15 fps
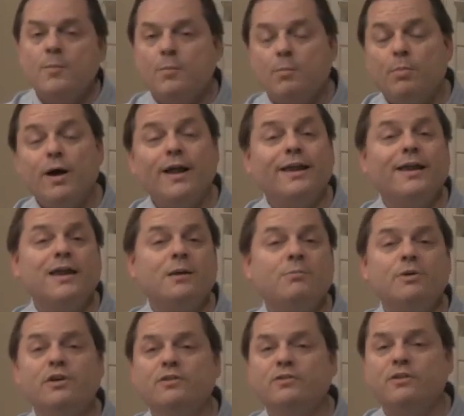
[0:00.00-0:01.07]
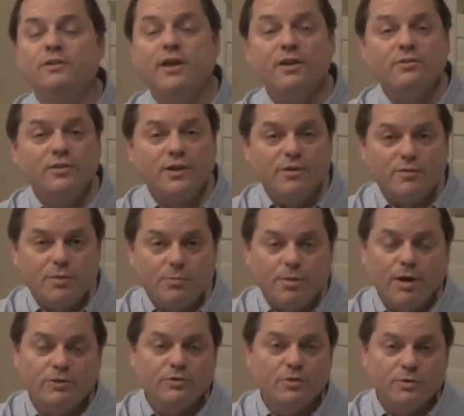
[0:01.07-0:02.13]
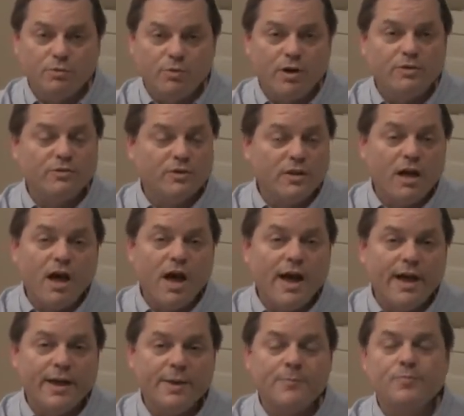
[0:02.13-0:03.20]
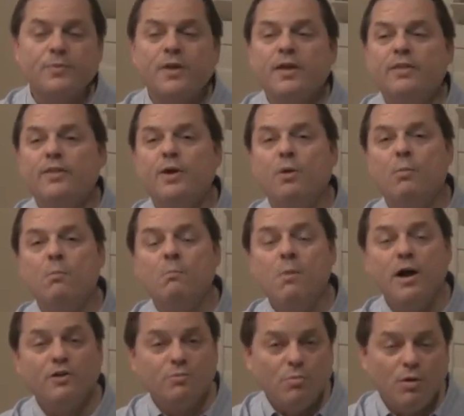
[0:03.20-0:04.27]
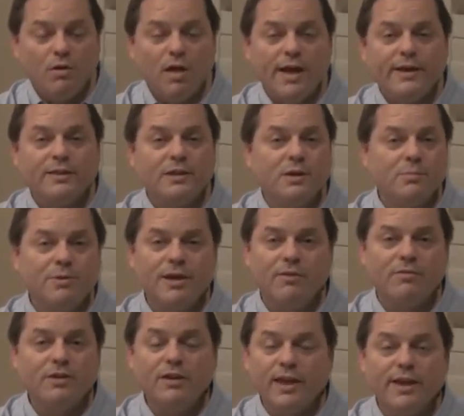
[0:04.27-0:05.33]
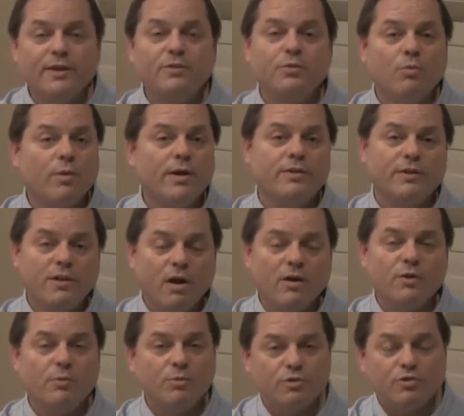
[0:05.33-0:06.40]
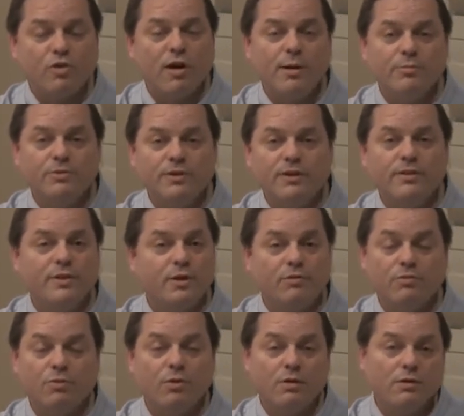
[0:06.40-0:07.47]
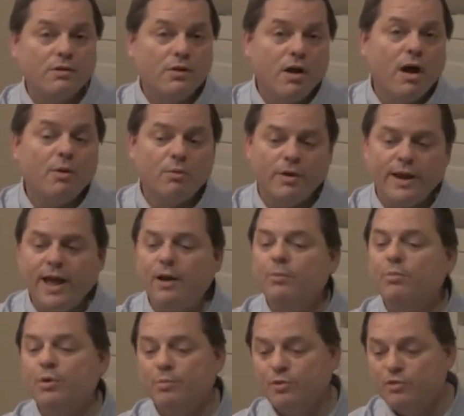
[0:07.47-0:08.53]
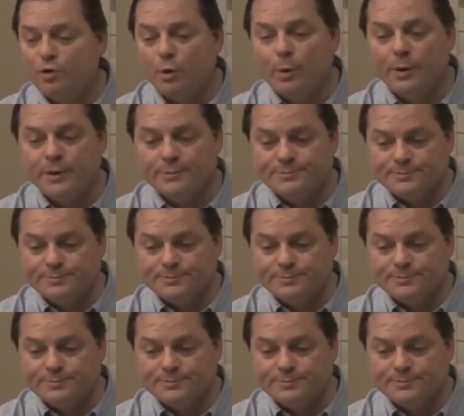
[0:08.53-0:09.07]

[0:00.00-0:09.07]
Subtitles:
But again, because it doesn't give the buzz or the rush or the high, they are much more likely to be able to take it the way the doctor prescribes it and therefore not run out prematurely.